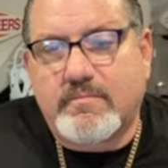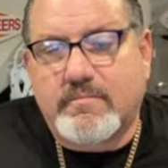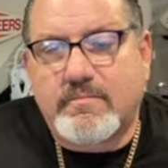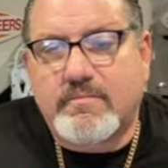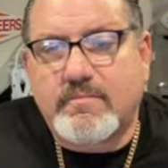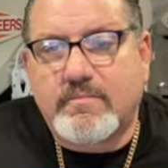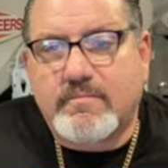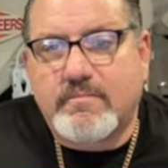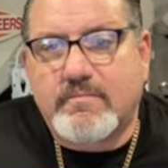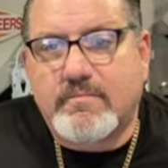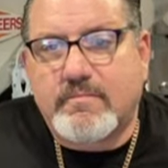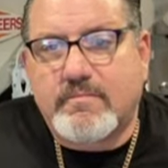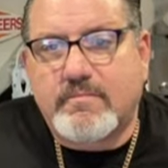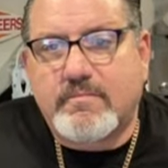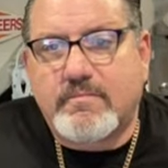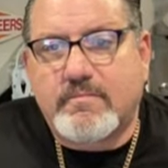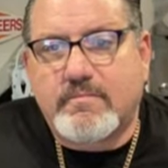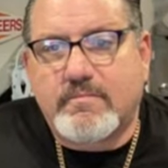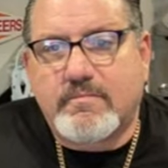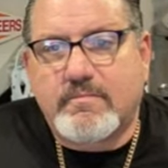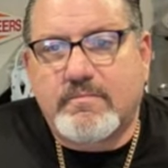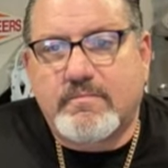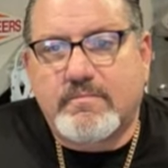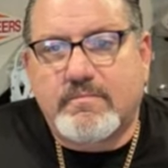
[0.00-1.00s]

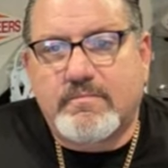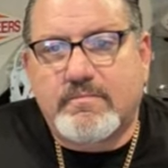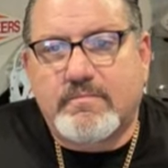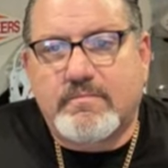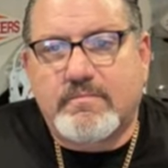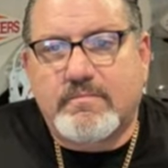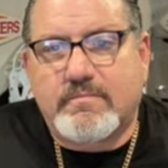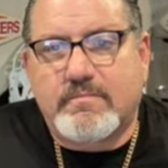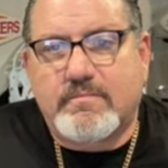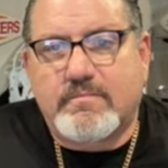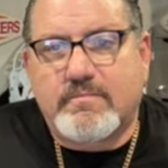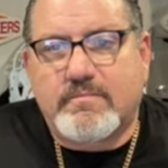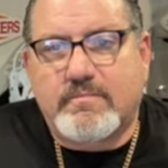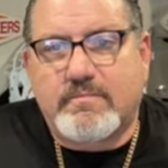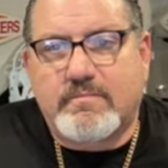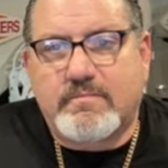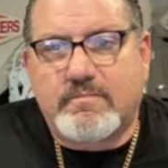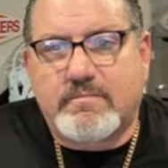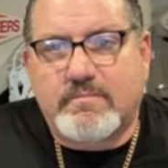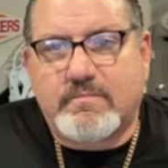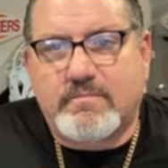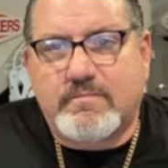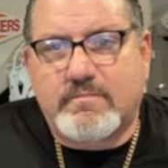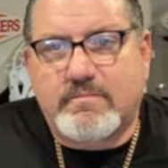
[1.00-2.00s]

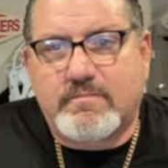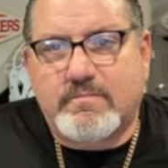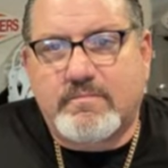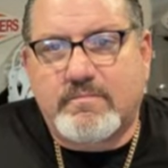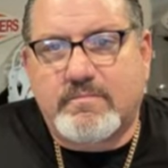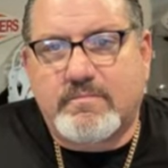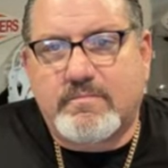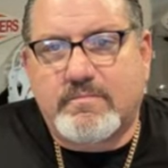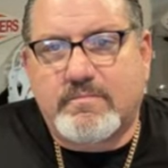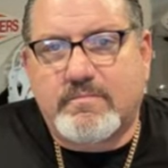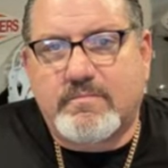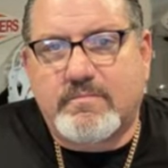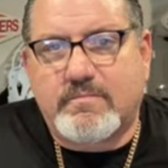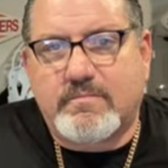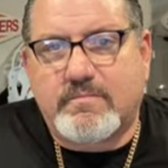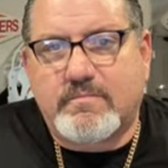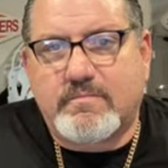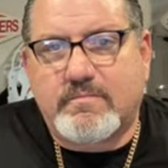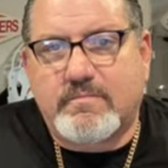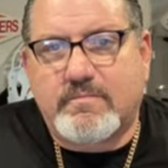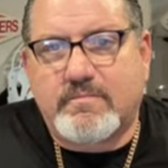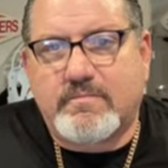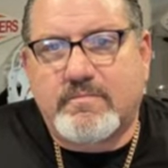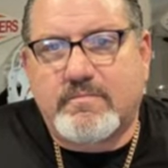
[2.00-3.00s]

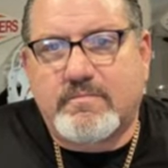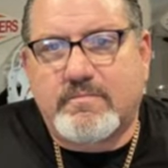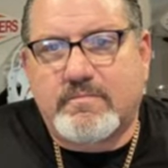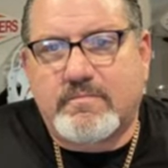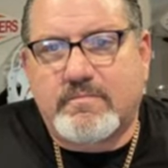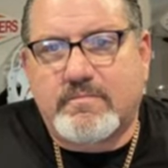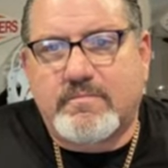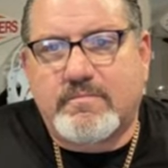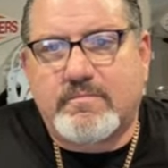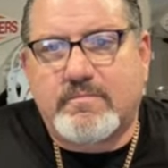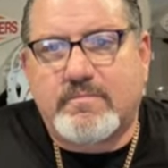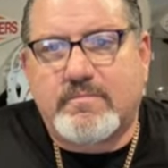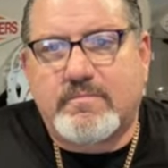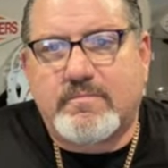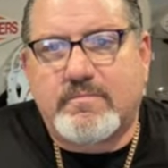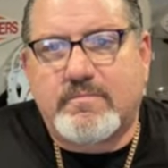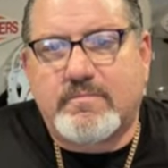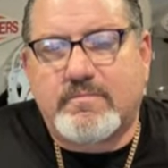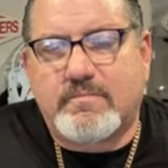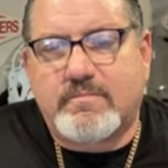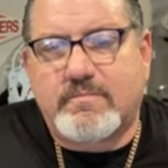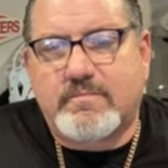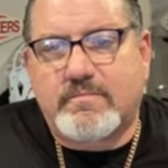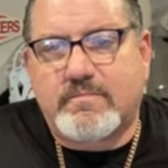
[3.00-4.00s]

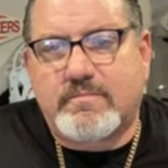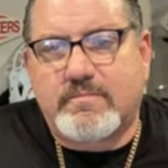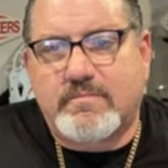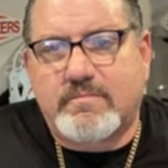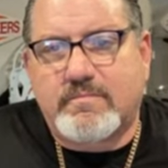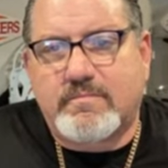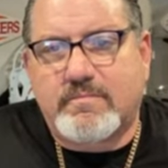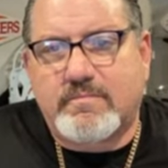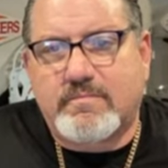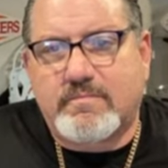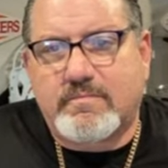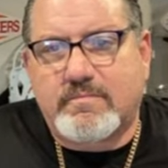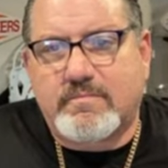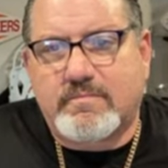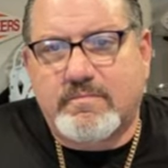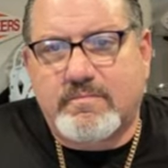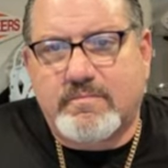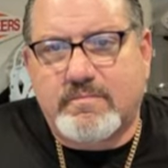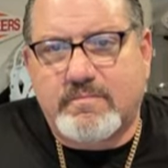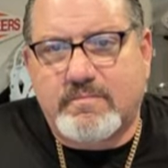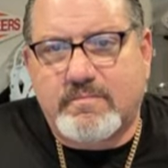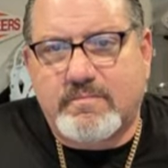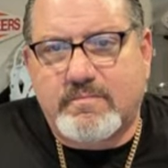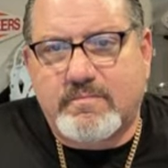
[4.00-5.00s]

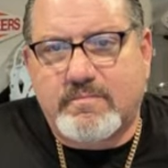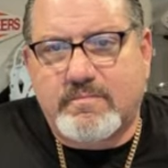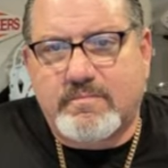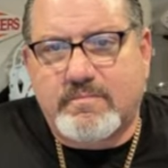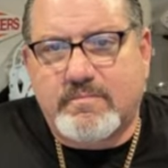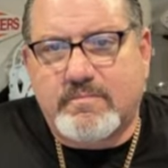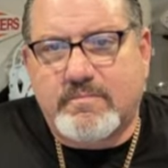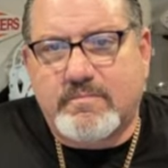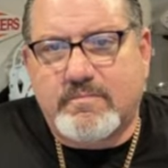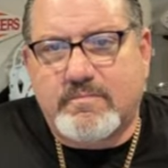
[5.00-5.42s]
This person isn't speaking.